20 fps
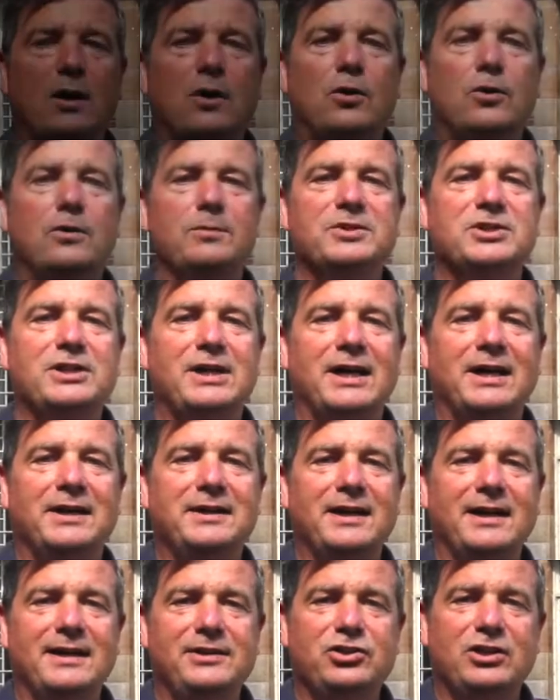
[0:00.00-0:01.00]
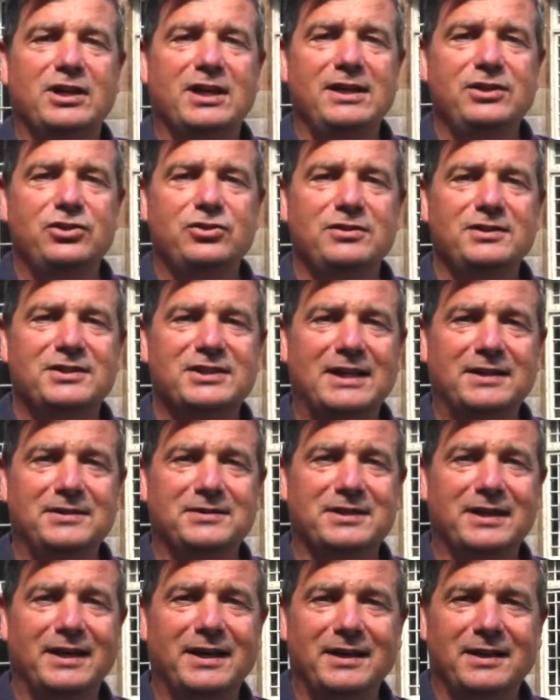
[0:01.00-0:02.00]
Ormside Education
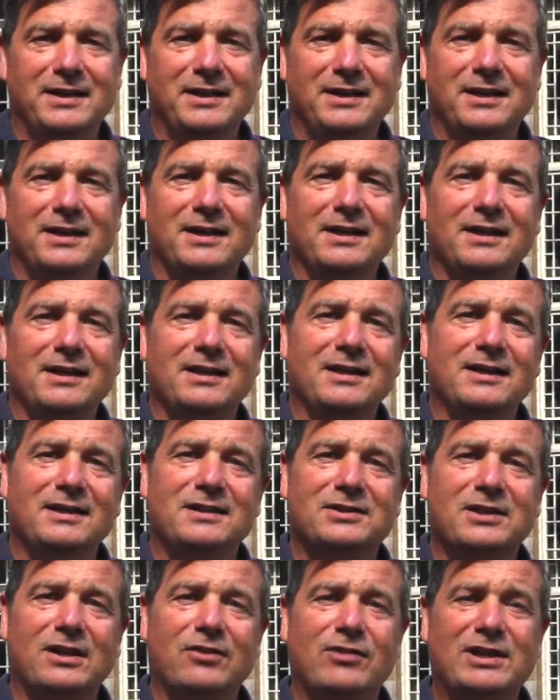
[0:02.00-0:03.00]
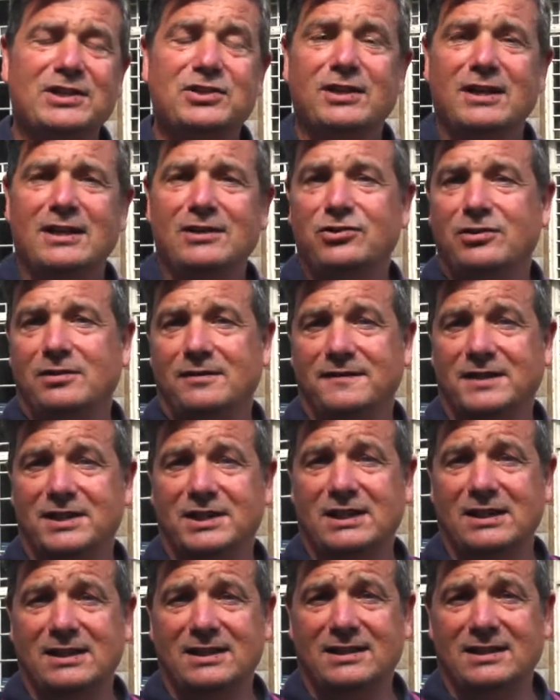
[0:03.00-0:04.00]
Centre is a residential
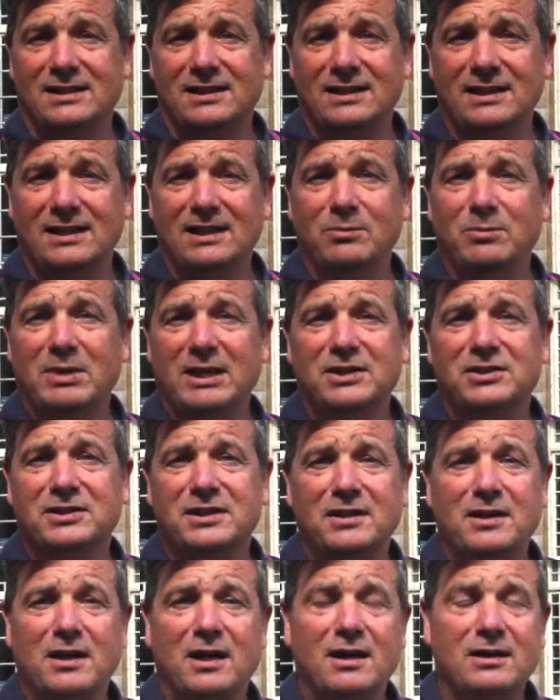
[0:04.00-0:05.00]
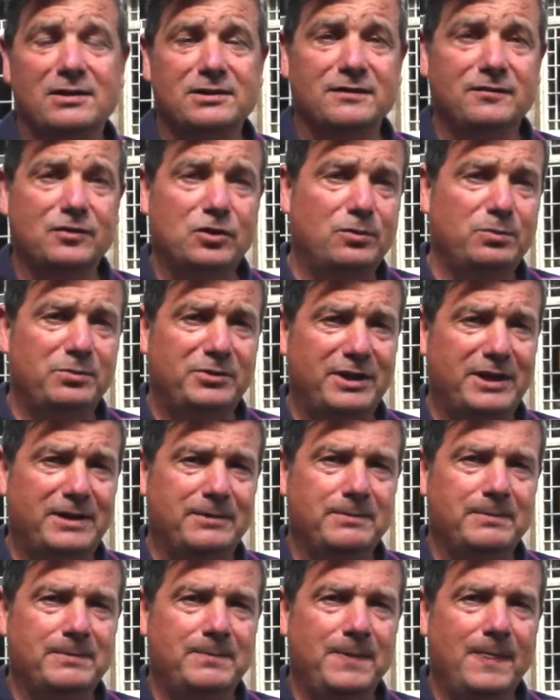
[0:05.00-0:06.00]
facility based in the heart of Cumbria,
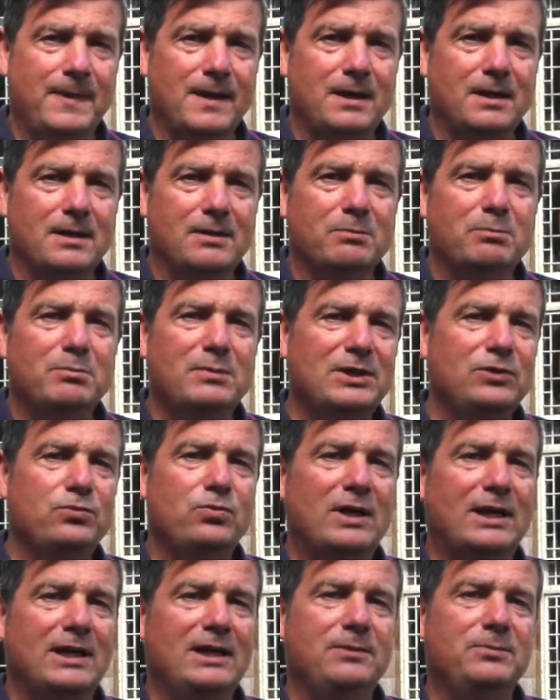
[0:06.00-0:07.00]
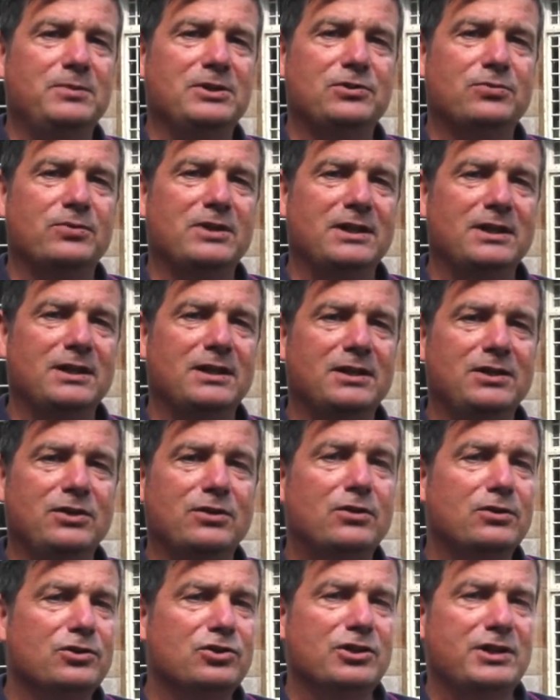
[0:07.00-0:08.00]
midway between the
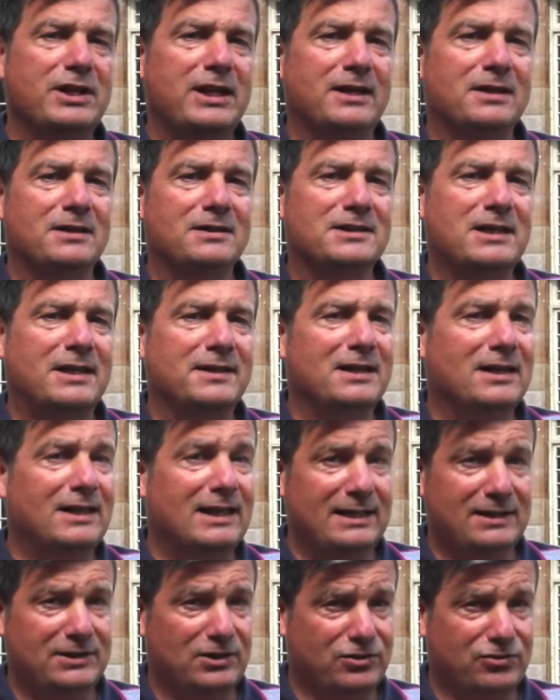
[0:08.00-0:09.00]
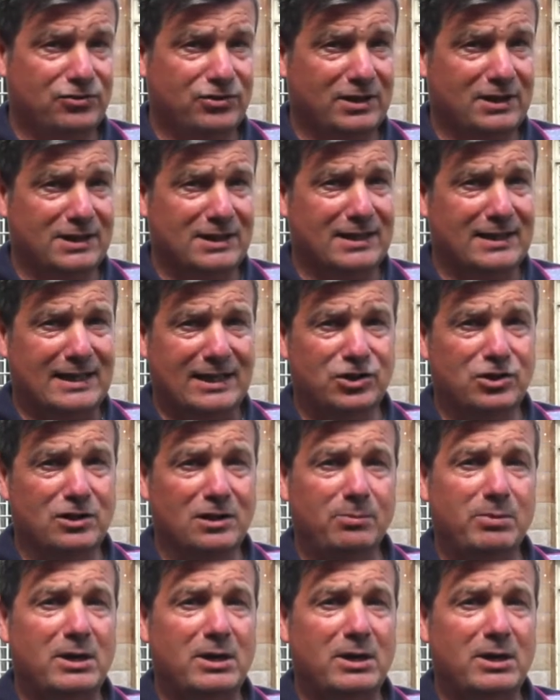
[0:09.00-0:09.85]
Yorkshire Dales and the Lake District National